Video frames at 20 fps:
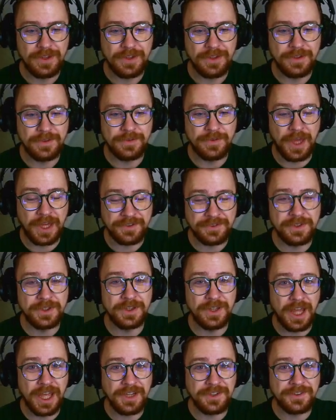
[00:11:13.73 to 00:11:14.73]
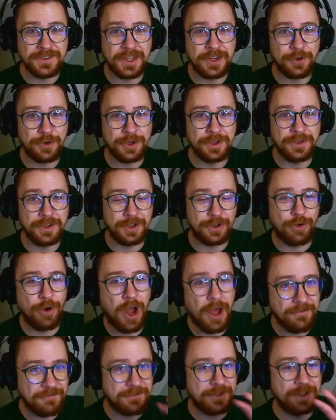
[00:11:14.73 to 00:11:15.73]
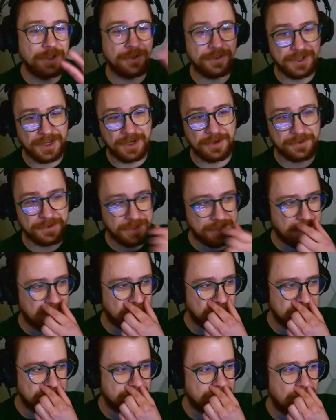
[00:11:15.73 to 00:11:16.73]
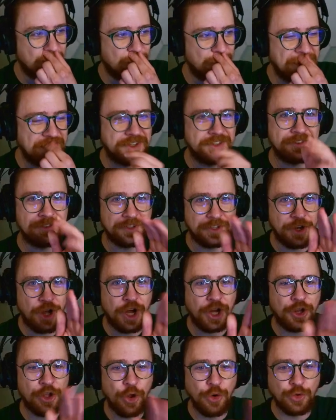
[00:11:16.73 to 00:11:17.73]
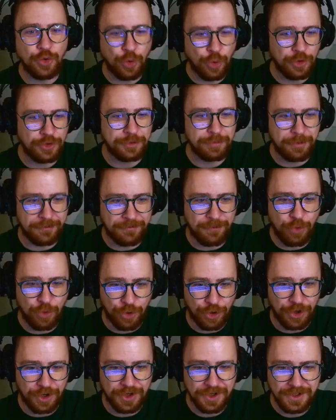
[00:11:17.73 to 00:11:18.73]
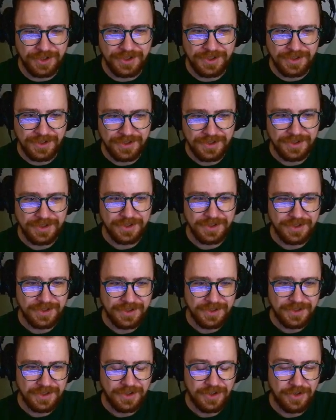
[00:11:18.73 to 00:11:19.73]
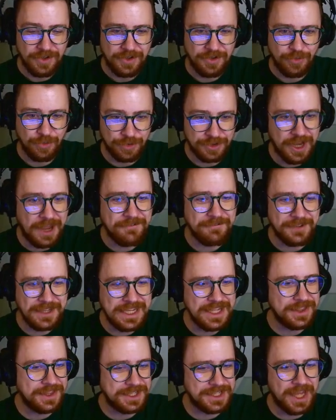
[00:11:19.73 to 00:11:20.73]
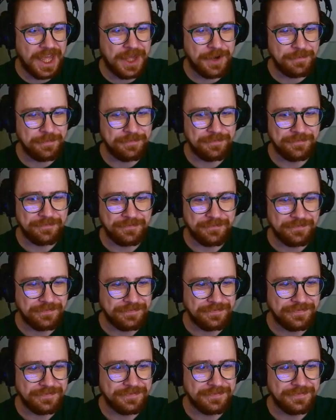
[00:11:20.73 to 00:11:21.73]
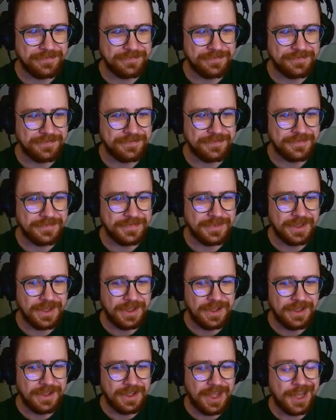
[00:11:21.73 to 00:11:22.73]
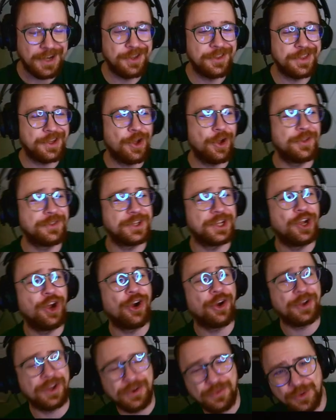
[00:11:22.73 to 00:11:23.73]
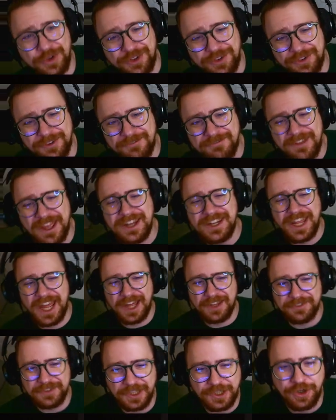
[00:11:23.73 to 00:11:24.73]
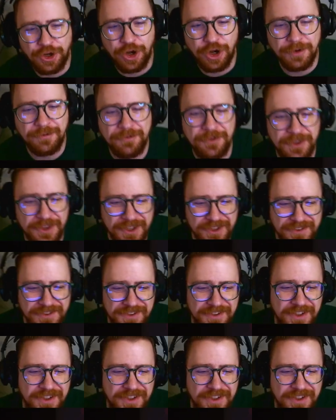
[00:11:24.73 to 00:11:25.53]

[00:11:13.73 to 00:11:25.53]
That's the lights that are in the crop field and everything that we've witnessed to not go towards before. We're definitely in the den. I know they call it the garden, which is a fantastic term for this.